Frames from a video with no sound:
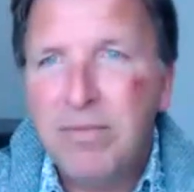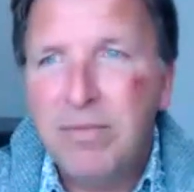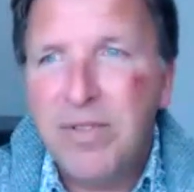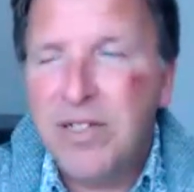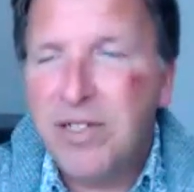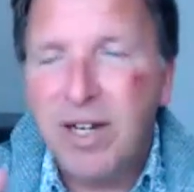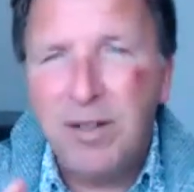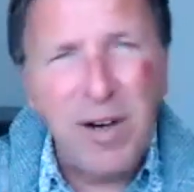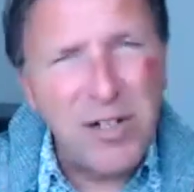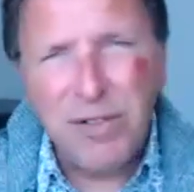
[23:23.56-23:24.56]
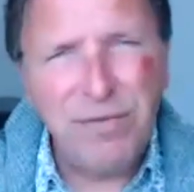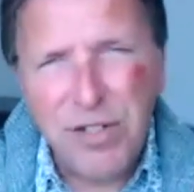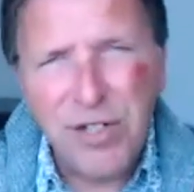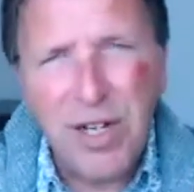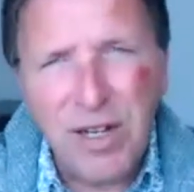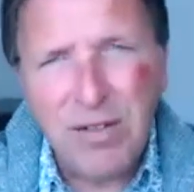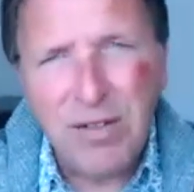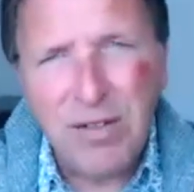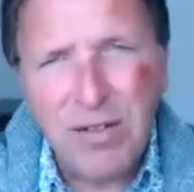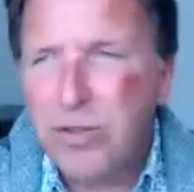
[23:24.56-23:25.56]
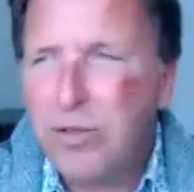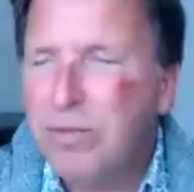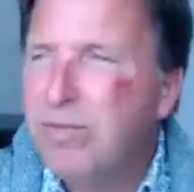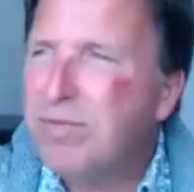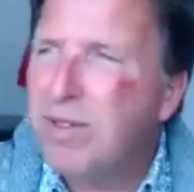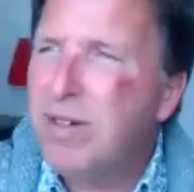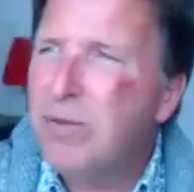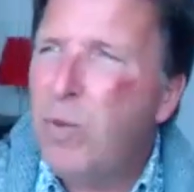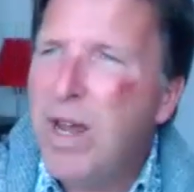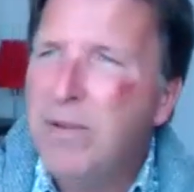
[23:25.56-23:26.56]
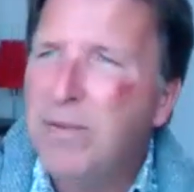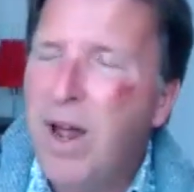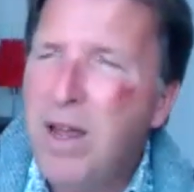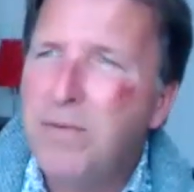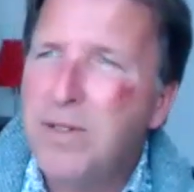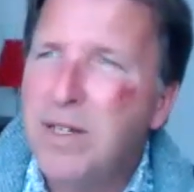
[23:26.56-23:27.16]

this kind of artificial artificial uh, way of life.